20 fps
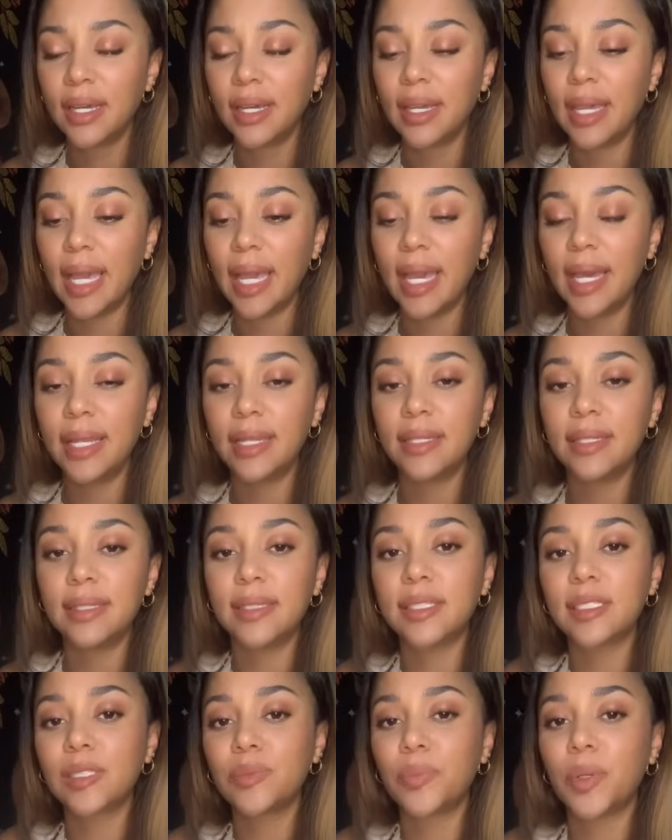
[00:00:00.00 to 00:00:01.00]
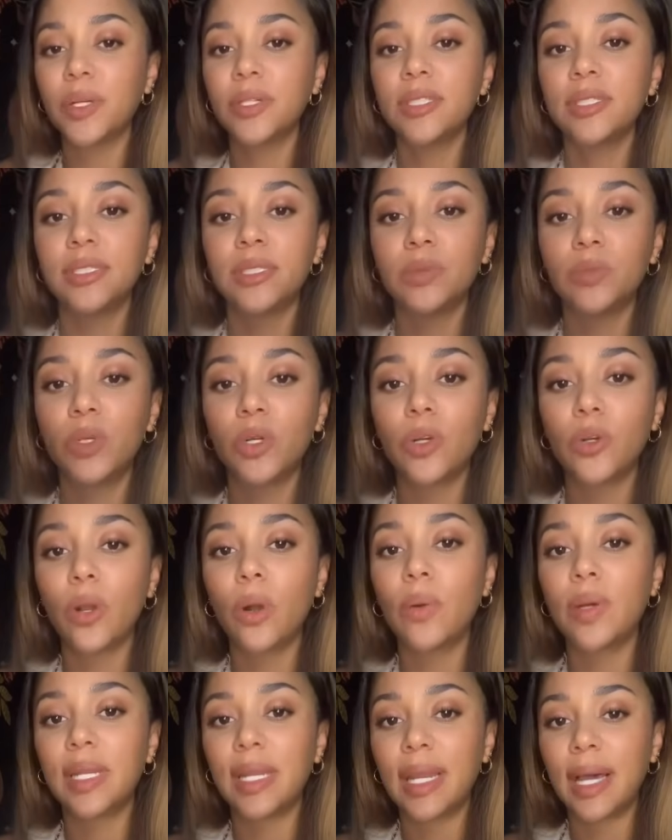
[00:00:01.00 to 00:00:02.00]
And this person will grow
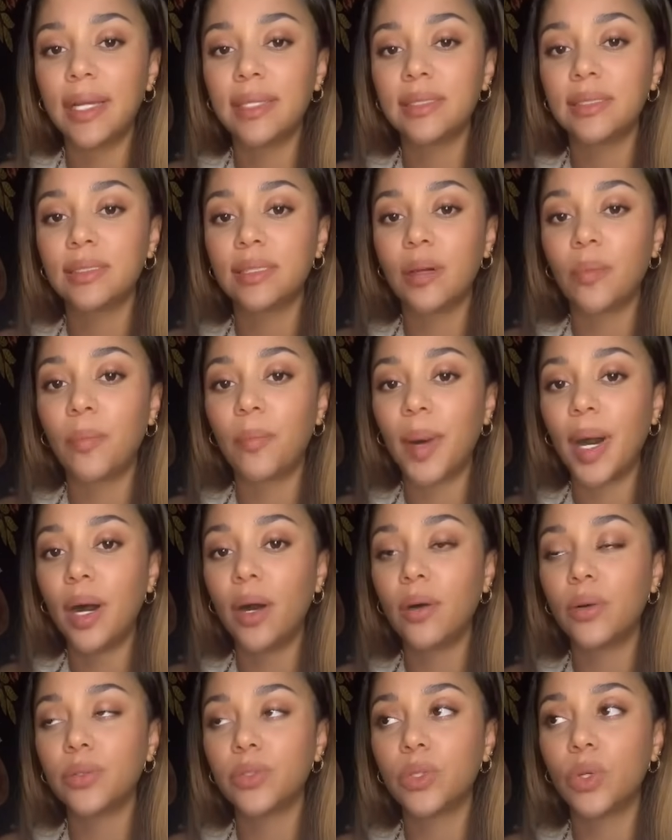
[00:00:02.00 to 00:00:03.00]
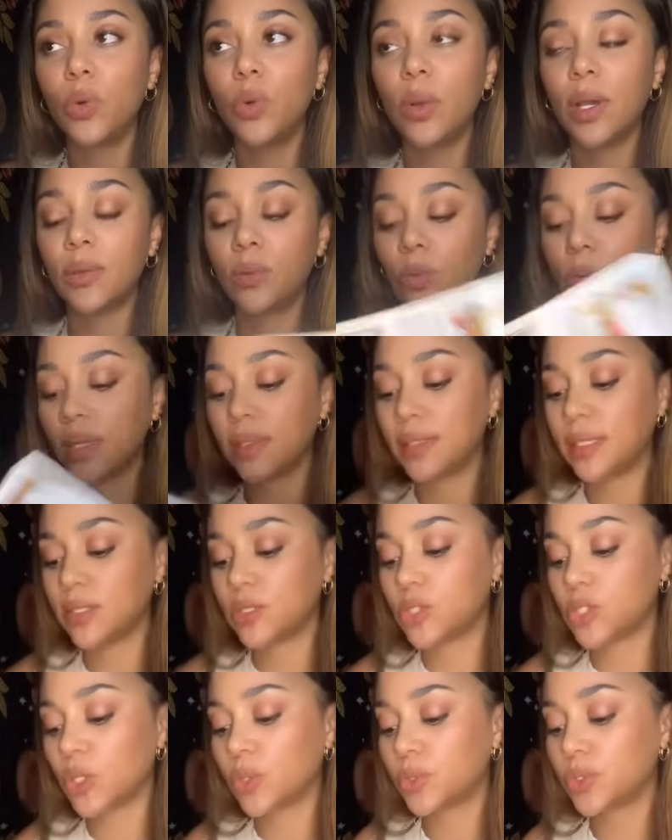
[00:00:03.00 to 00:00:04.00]
enlightened about who and what they
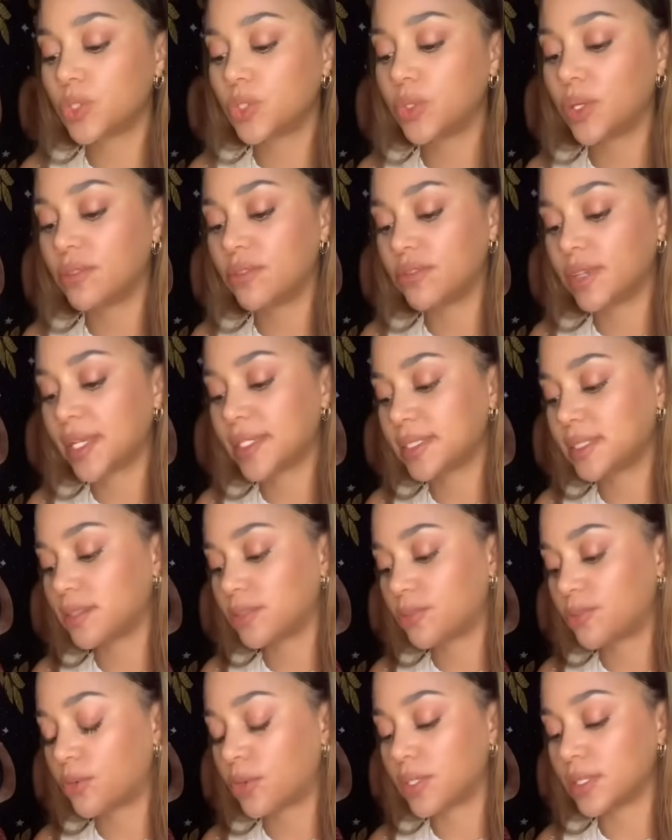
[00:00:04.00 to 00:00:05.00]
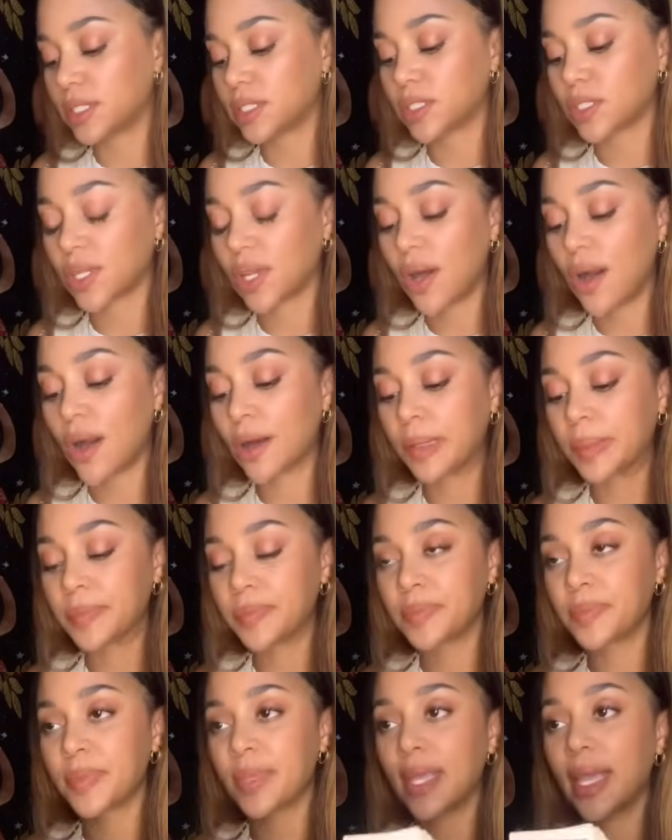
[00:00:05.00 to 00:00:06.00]
chose to invest in for this long.
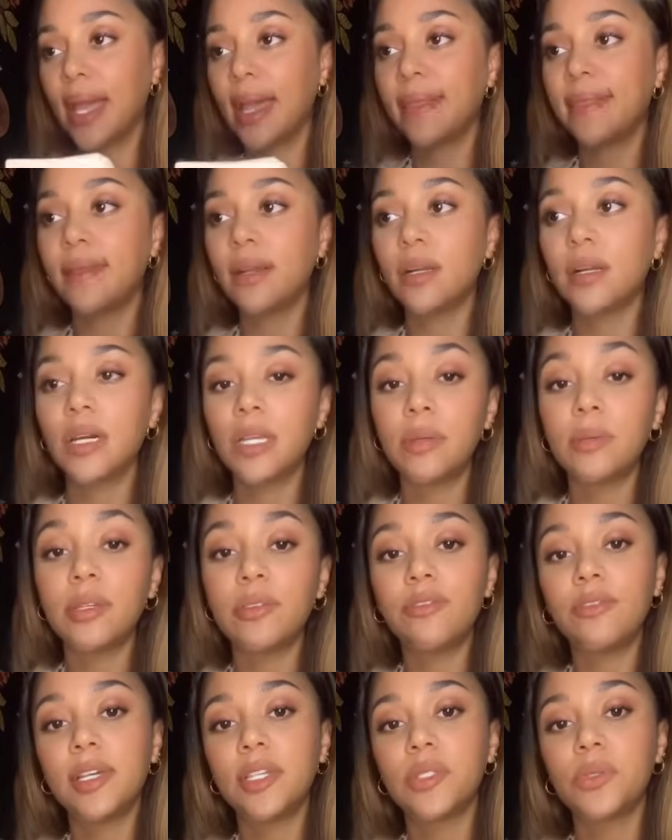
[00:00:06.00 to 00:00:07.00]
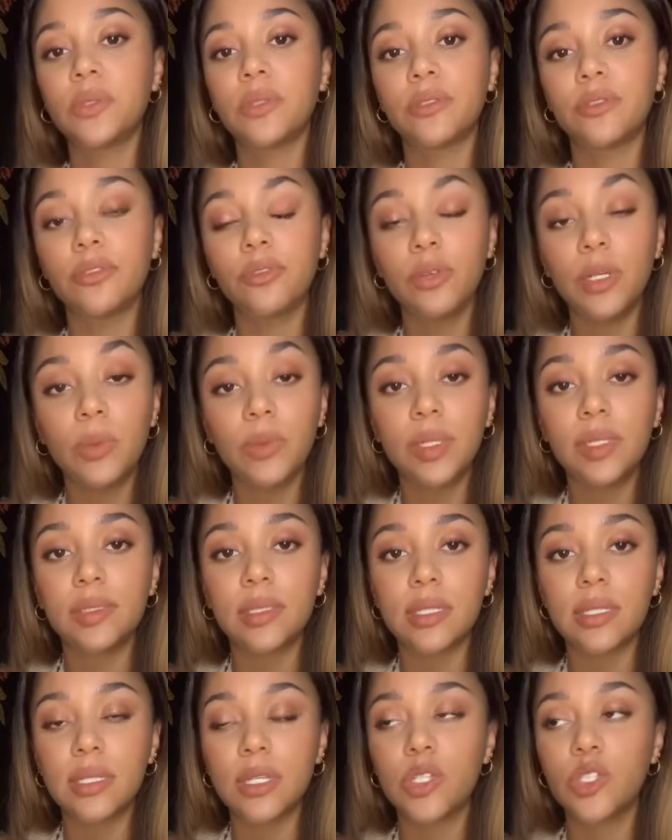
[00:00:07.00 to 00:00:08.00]
And they're going to be faced with a free will
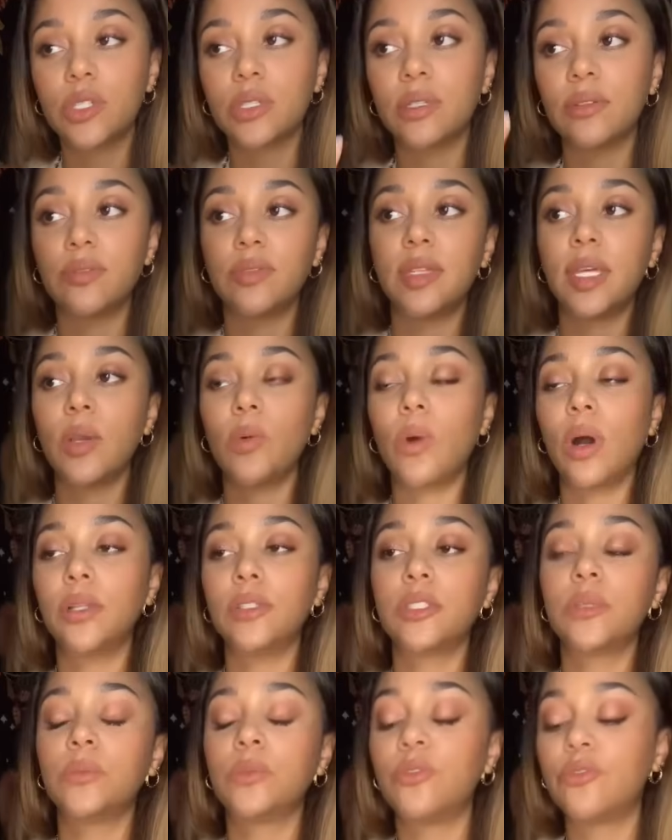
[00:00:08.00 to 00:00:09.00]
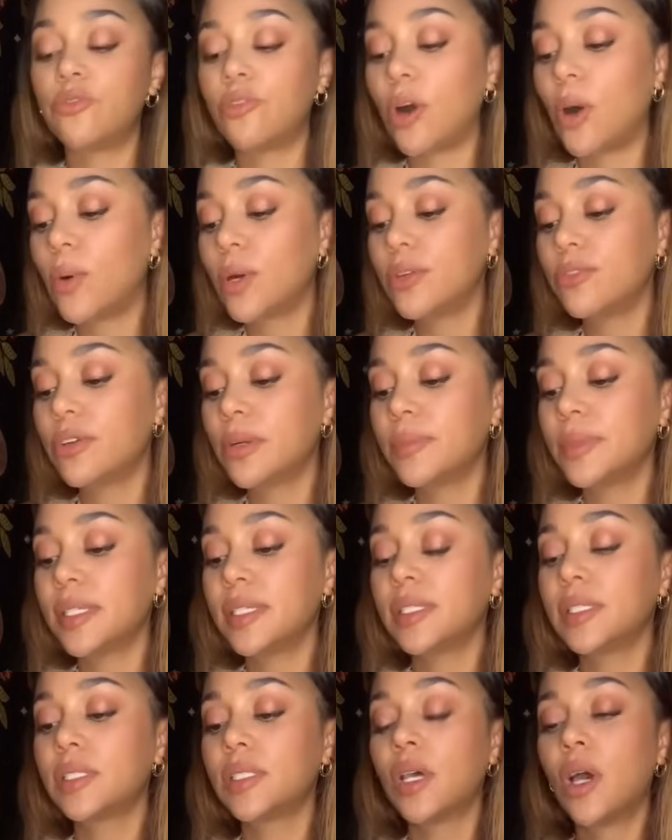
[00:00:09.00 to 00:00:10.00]
decision if they want to move forward from
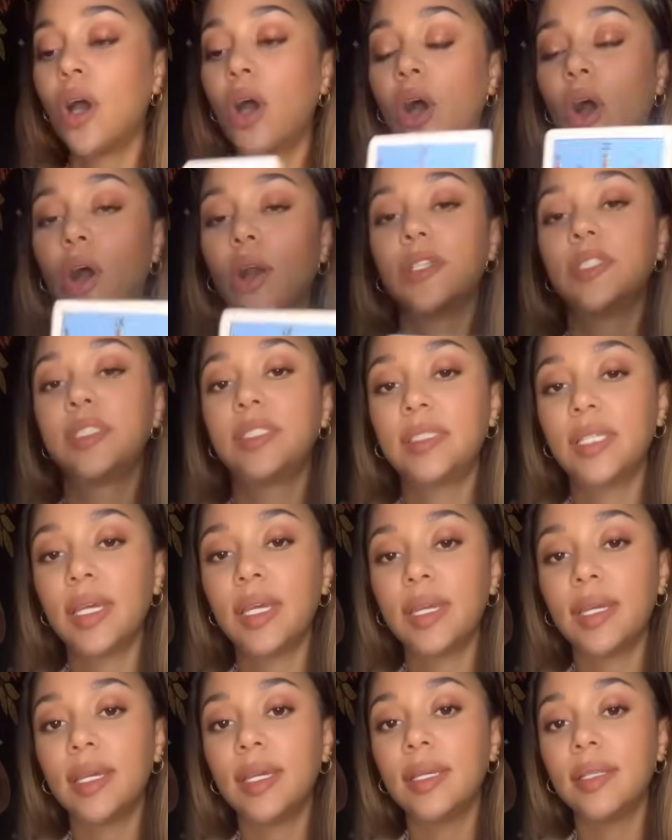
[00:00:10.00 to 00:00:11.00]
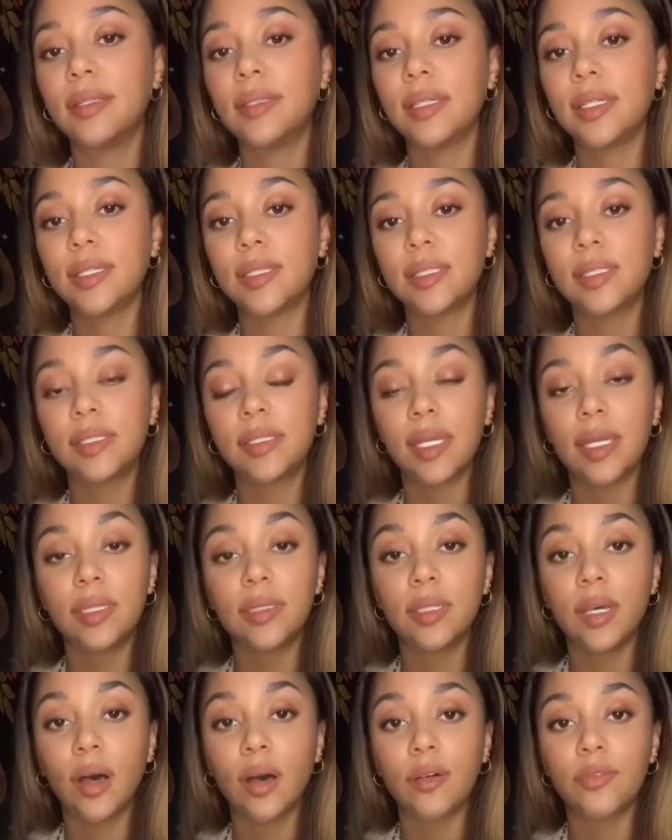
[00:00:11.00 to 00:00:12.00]
this or stay in this state
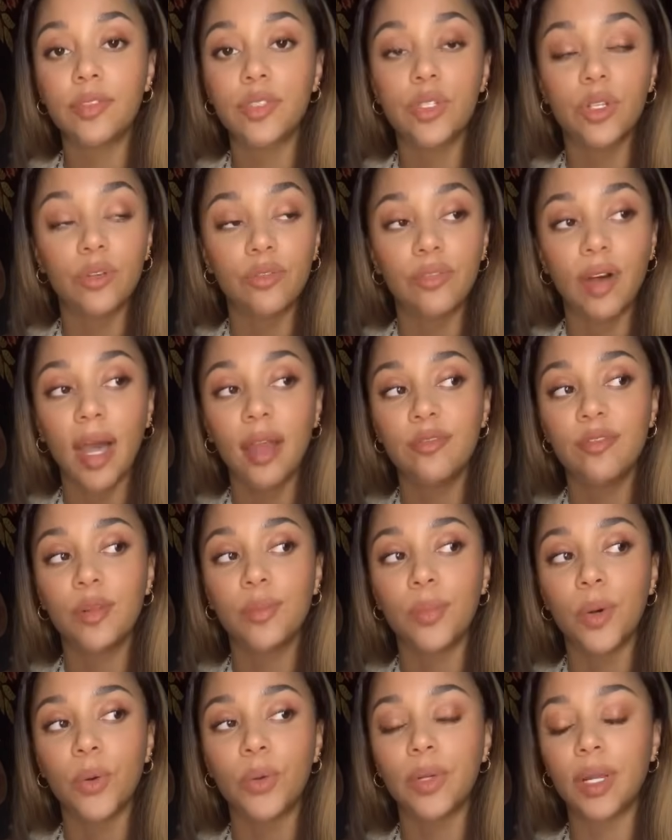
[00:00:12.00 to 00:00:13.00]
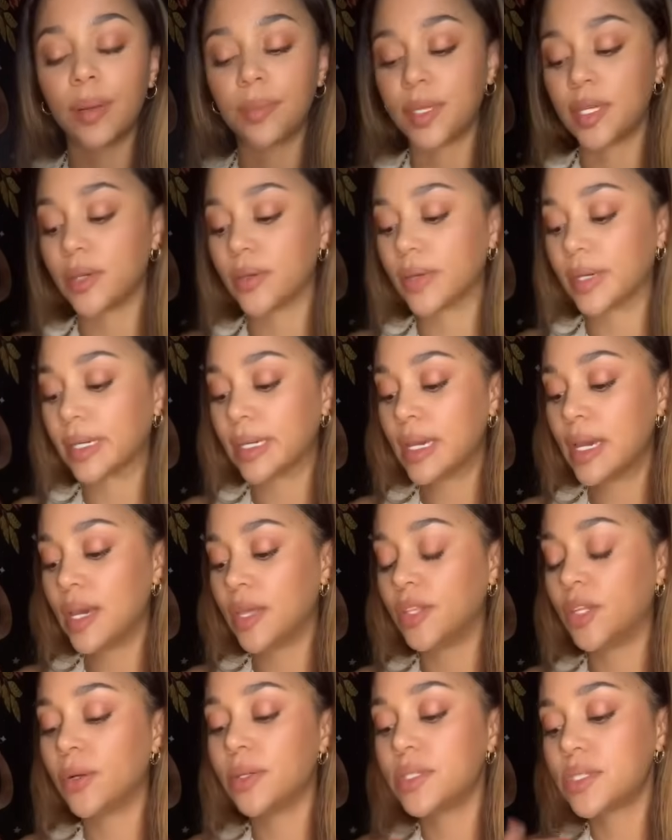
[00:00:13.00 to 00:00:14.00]
of survival mode, I'm hearing.
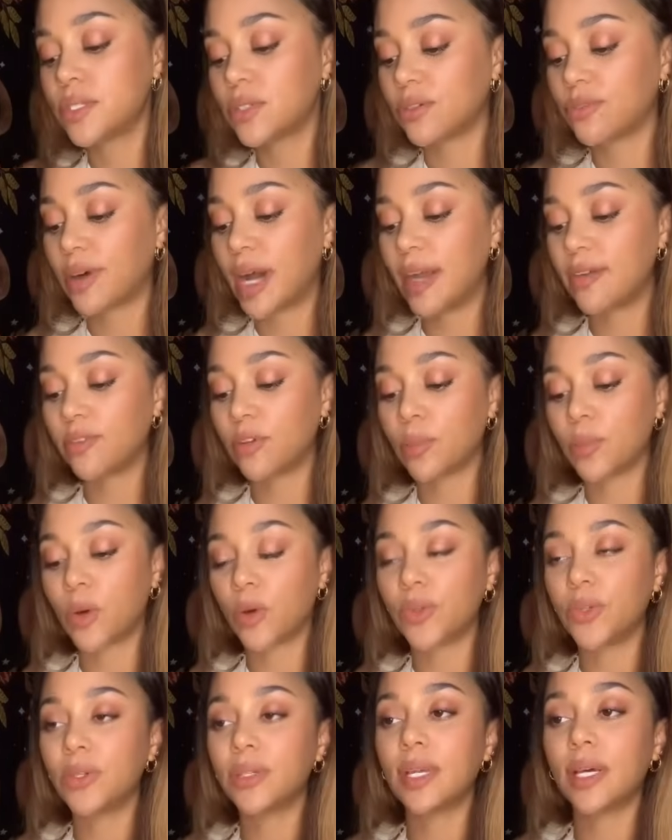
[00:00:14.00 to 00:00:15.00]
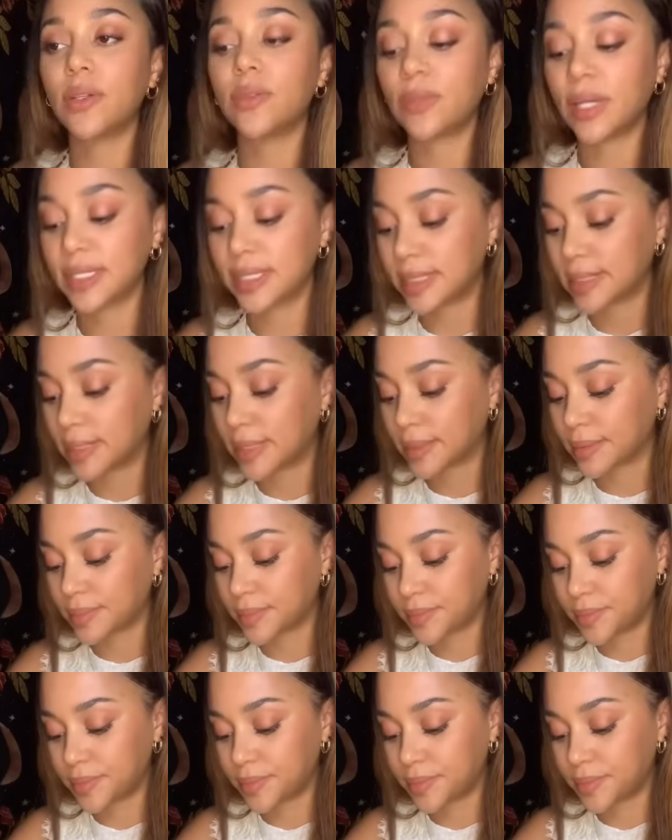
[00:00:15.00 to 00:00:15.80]
They're in survival mode. They're not resting.